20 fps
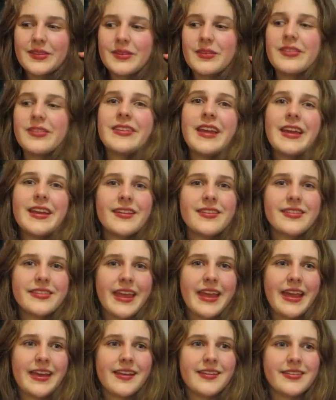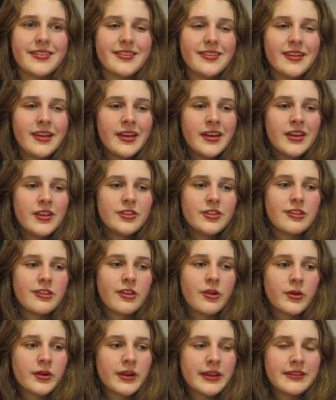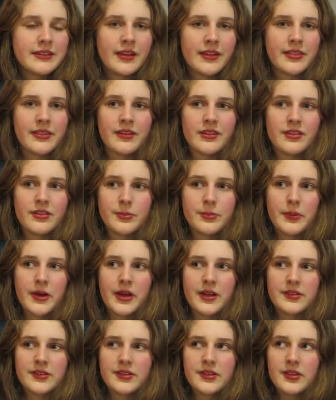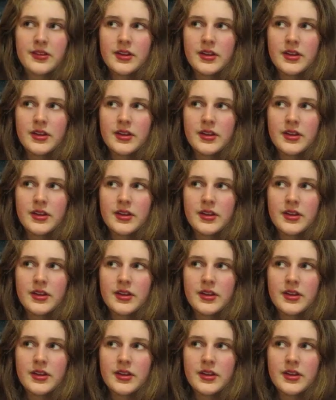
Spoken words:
state his case. She's already done this, but